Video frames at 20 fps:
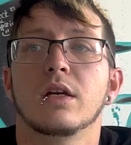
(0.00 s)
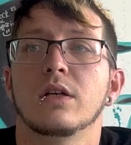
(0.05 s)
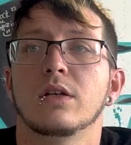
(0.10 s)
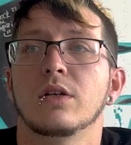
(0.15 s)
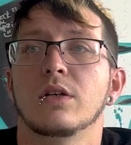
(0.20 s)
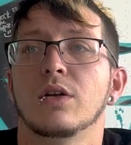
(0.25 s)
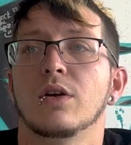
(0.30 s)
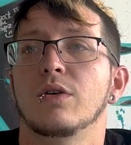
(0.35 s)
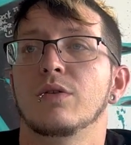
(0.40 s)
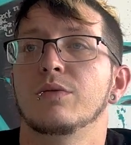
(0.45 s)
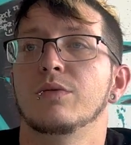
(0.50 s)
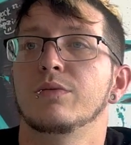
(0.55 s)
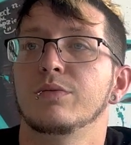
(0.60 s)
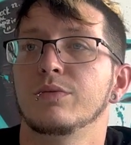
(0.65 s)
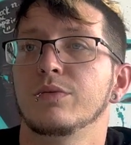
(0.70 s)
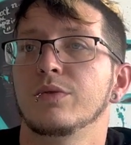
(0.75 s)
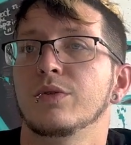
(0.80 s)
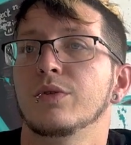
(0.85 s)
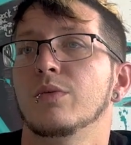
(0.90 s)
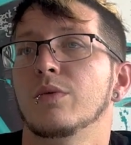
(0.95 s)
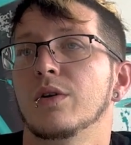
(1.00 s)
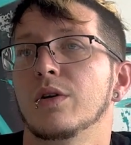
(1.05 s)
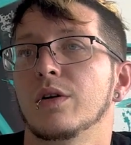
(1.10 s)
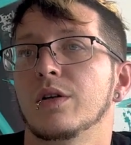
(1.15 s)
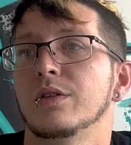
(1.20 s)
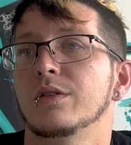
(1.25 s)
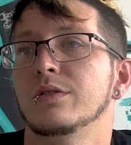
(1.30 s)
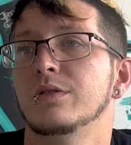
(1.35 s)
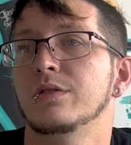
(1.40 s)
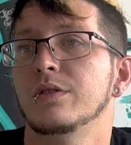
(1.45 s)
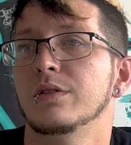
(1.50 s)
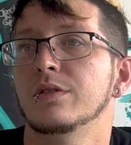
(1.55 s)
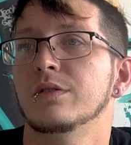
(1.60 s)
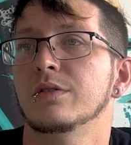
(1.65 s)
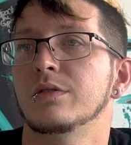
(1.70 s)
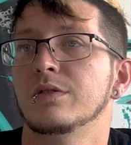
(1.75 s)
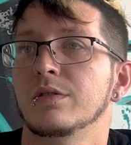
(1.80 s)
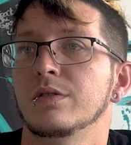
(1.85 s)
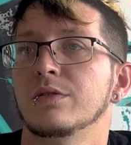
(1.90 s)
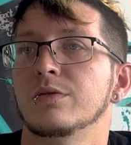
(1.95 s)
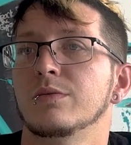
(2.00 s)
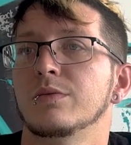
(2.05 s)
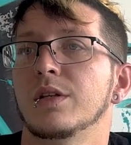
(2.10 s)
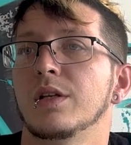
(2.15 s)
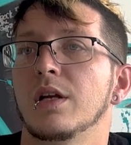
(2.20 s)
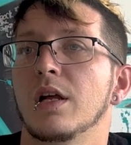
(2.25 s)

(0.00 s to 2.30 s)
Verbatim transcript: you know, your work is, is, is really